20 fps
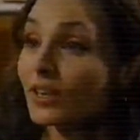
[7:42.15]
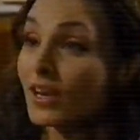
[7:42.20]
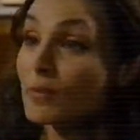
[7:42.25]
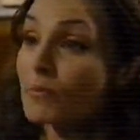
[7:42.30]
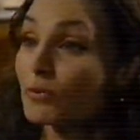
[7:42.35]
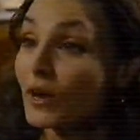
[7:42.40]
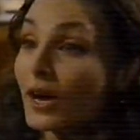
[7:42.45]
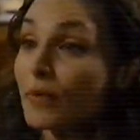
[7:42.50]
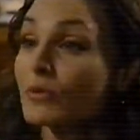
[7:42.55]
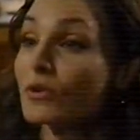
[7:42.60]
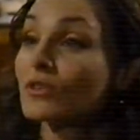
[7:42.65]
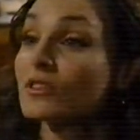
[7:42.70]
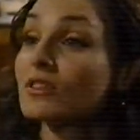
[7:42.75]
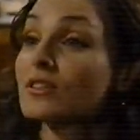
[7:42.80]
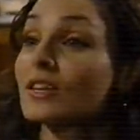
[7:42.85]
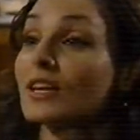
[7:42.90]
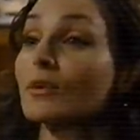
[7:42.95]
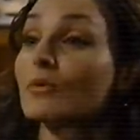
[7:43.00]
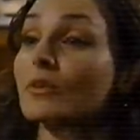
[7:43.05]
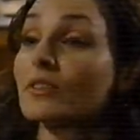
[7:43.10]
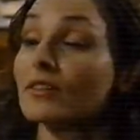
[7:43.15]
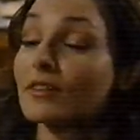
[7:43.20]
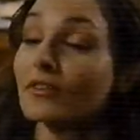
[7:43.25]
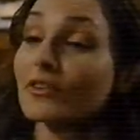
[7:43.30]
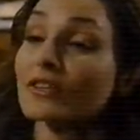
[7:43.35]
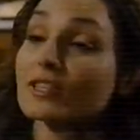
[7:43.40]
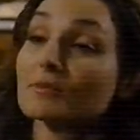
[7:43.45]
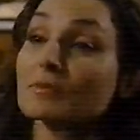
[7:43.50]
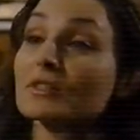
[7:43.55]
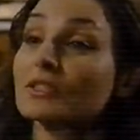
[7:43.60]
Can I bribe you to stay with the
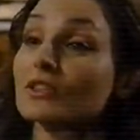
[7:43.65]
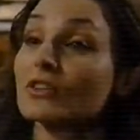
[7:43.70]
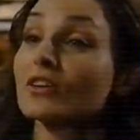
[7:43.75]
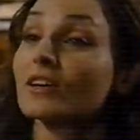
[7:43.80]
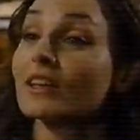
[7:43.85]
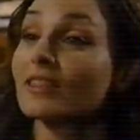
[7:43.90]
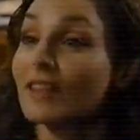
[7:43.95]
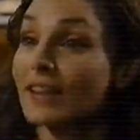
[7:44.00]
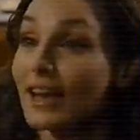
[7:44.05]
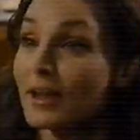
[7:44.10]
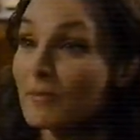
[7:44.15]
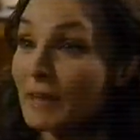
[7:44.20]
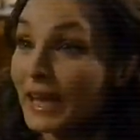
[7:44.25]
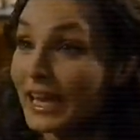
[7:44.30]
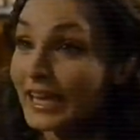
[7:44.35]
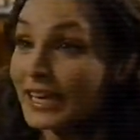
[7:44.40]
Christmas cookie that I